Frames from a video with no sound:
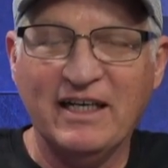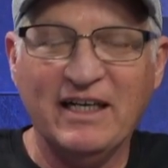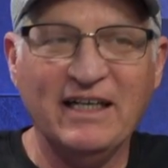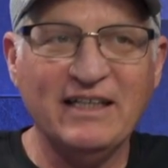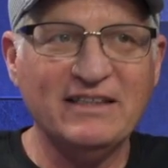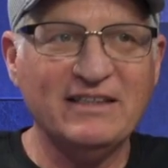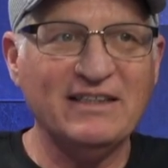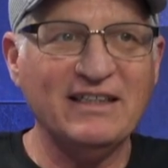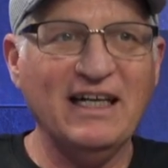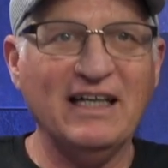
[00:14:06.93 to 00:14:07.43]

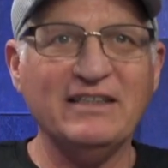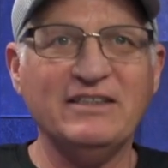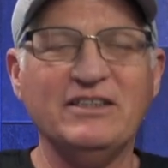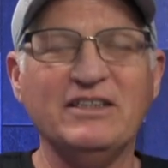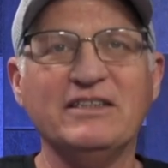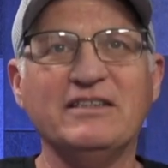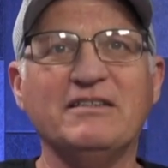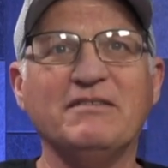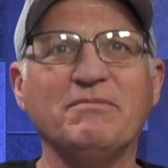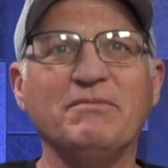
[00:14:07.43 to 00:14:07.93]
It's not
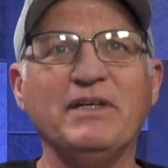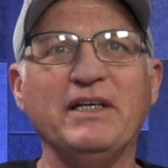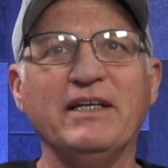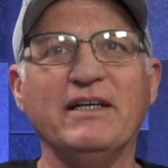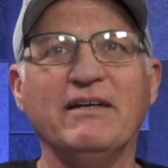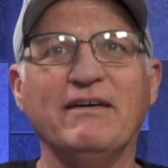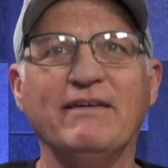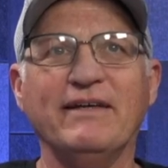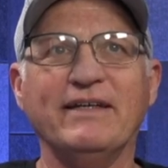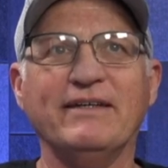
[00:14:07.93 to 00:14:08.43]
just me
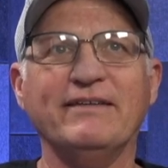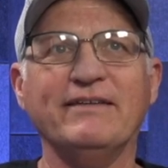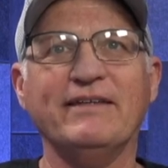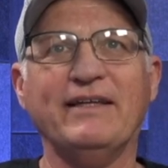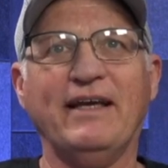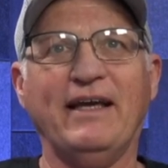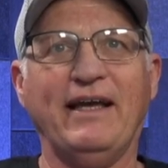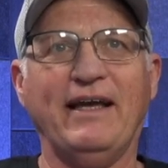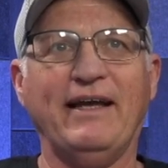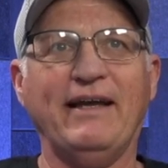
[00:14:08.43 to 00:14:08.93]
going,
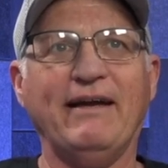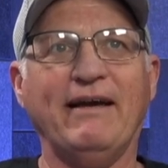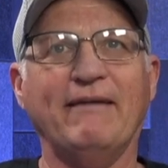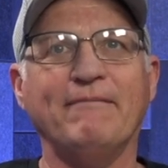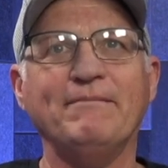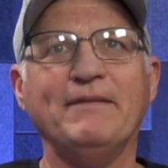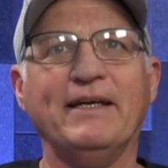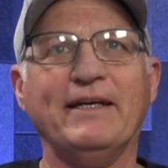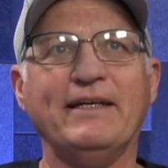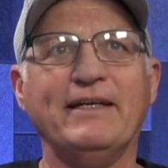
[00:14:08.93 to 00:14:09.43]
okay,
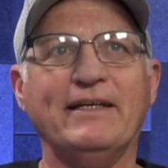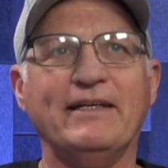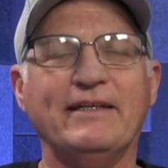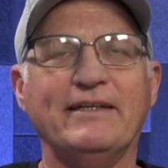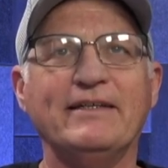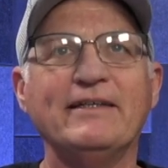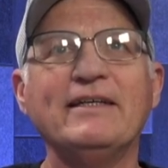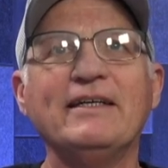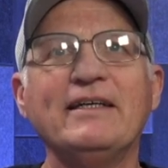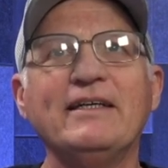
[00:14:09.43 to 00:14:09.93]
I'm not going
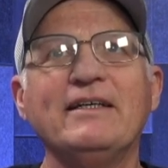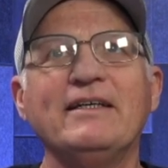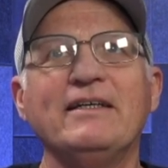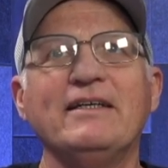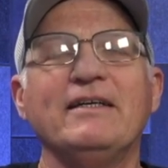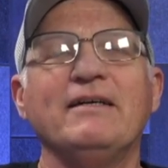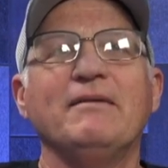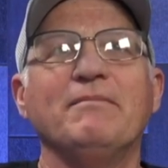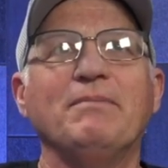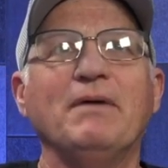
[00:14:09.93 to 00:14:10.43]
to
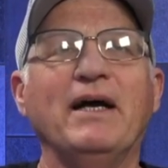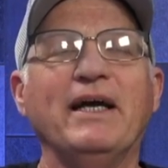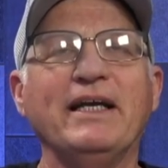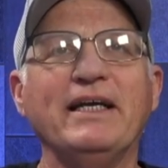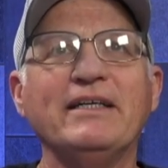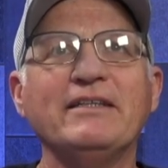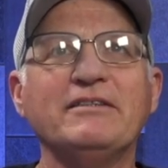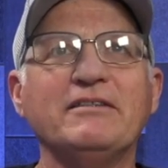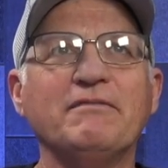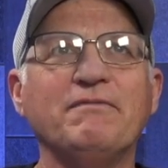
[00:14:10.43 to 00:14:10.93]
buy
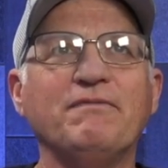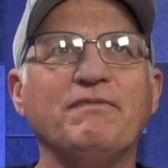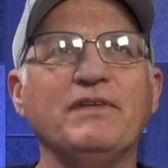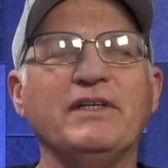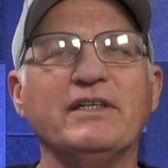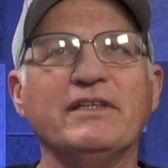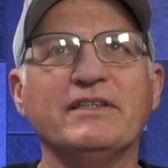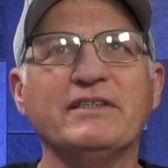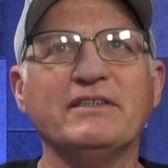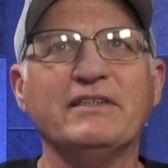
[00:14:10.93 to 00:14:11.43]
into
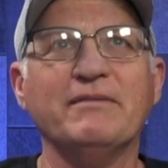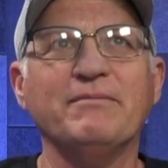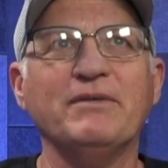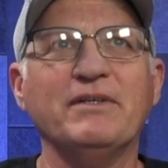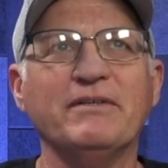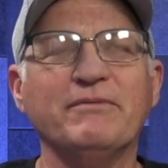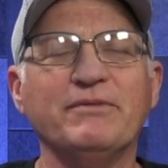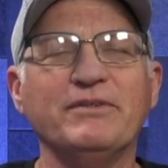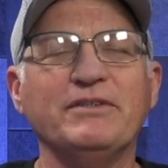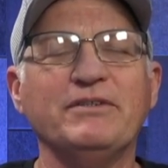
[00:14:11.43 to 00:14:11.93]
fears. I'm
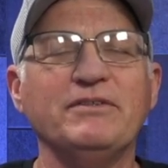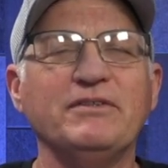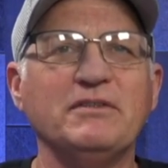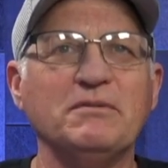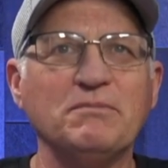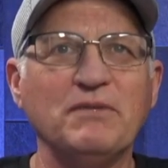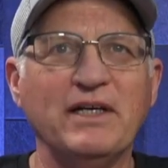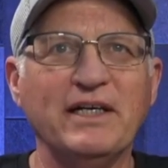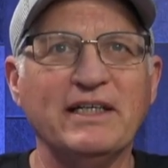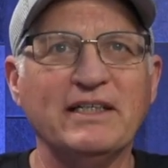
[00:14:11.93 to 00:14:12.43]
going to reduce
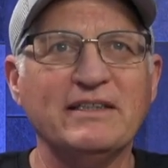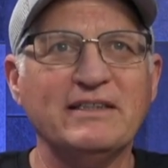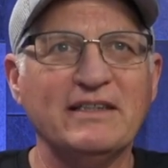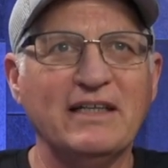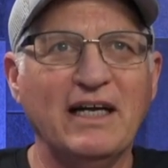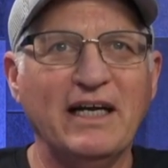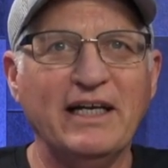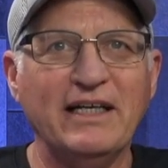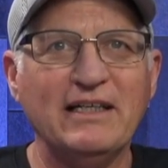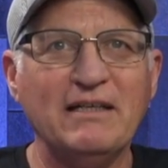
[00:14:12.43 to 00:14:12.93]
my
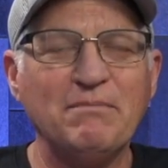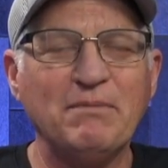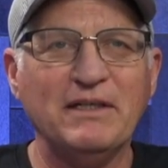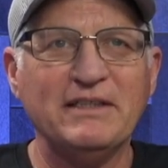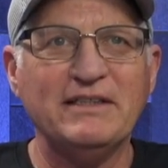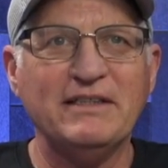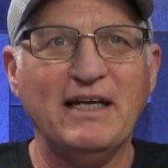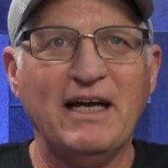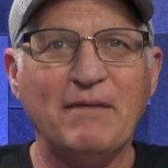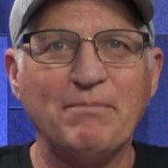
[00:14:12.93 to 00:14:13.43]
anxiety by
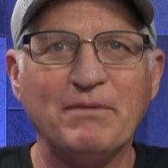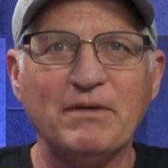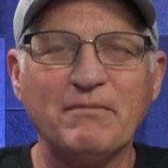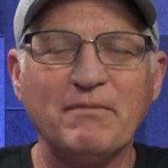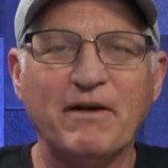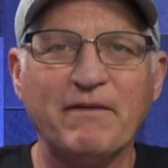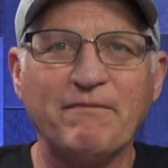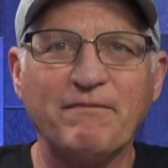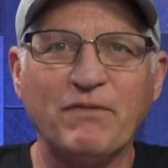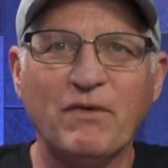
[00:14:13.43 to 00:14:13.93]
tapping
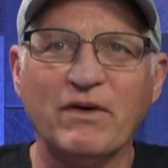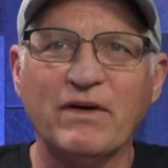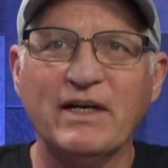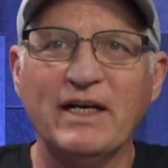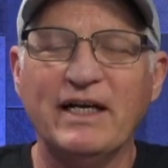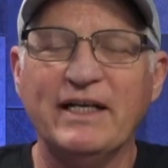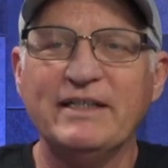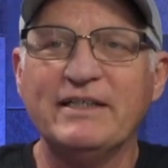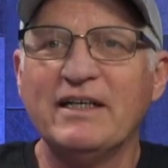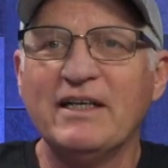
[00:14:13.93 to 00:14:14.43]
my
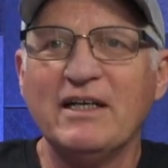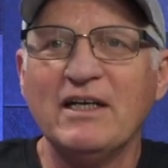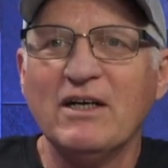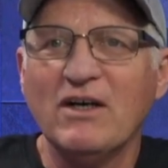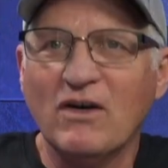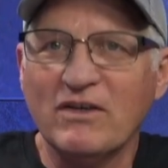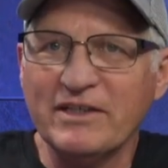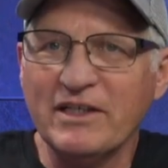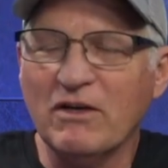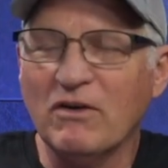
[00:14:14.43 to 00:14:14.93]
forehead,
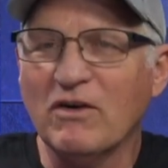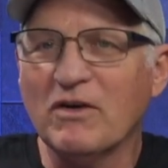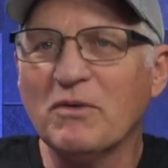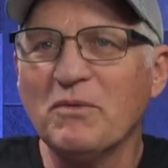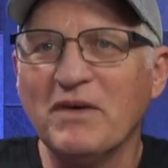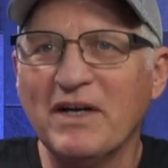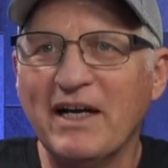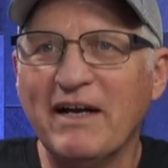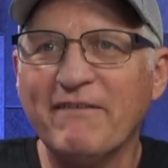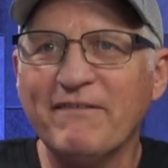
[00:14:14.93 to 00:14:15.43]
or, you know, or
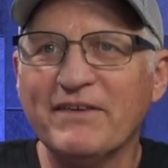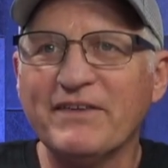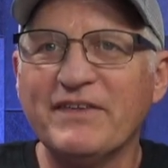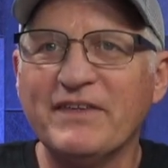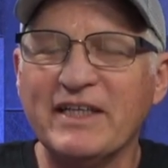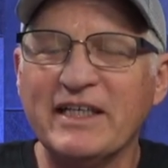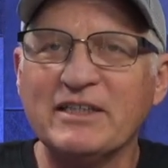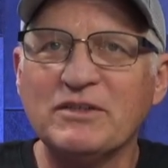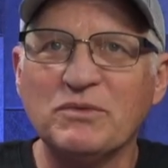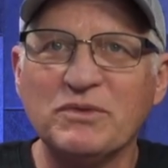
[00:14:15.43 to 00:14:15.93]
whatever
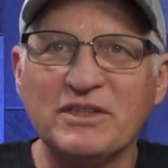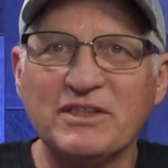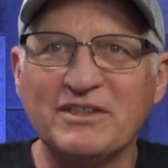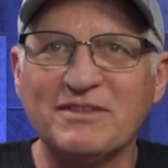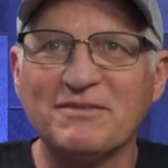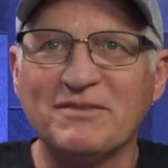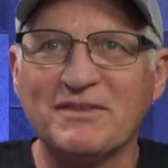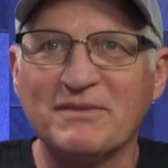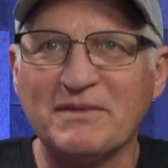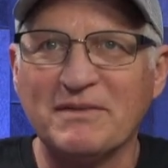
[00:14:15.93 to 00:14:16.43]
things
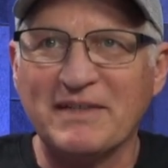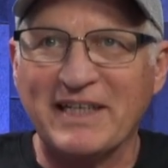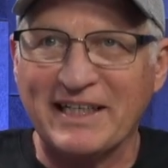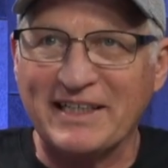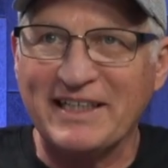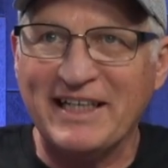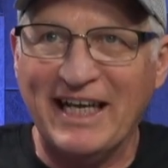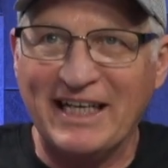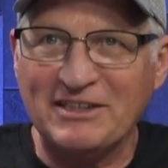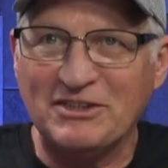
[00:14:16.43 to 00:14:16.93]
which
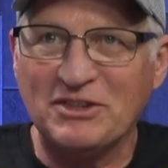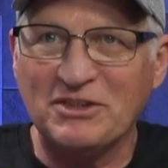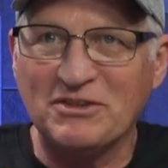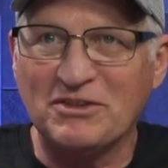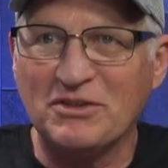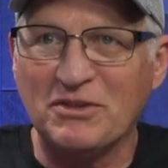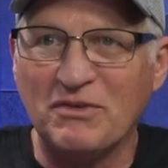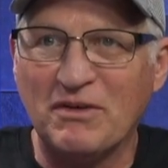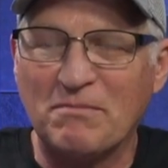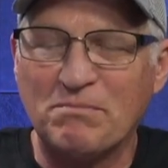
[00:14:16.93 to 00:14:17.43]
can get yeah. you
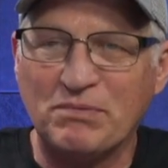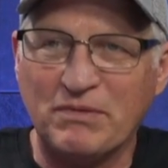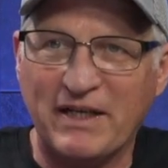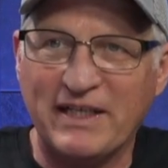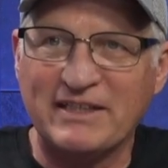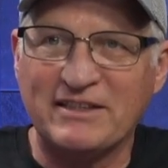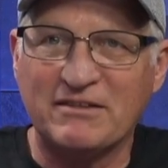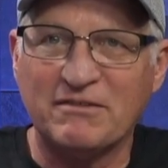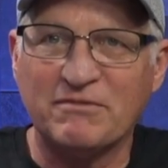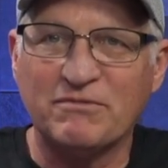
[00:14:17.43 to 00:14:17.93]
to a
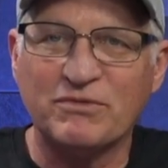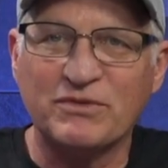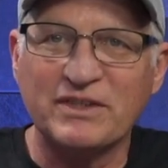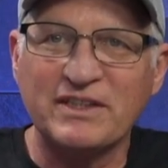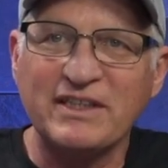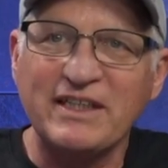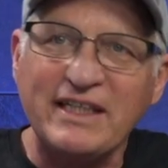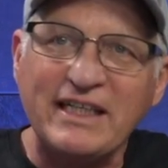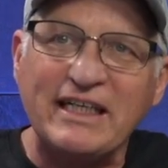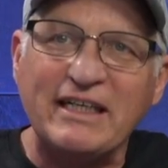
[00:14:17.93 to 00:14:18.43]
place of
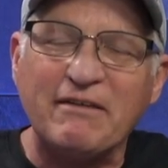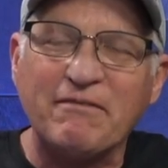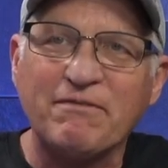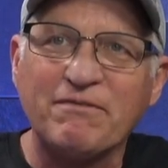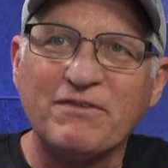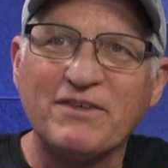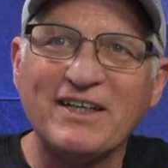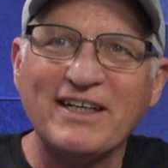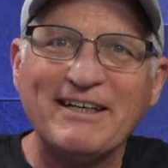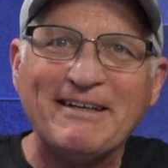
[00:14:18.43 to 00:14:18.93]
relief.